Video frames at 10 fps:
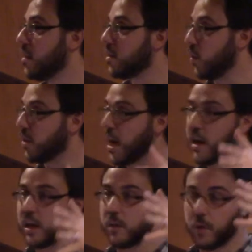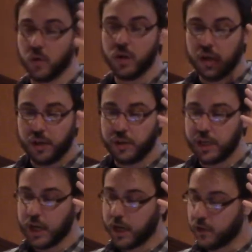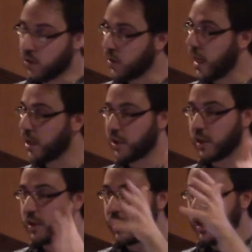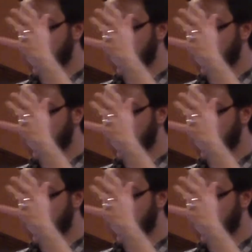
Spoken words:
So we're talking about the creation,